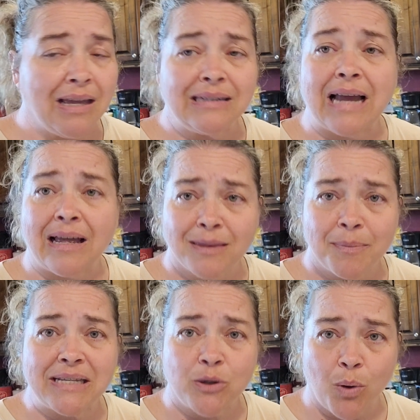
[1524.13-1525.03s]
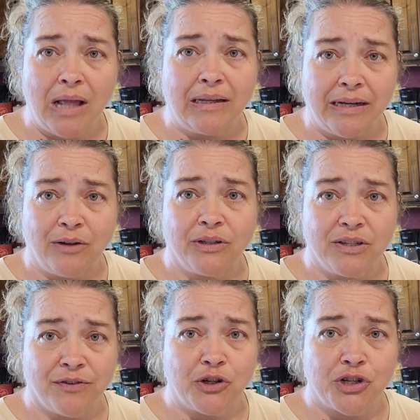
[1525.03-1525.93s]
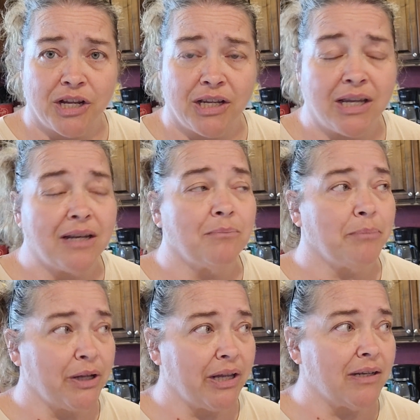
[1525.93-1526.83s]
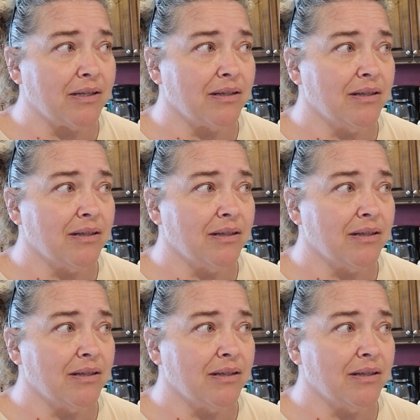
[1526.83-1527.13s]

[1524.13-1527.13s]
not the best quality on this first cut, but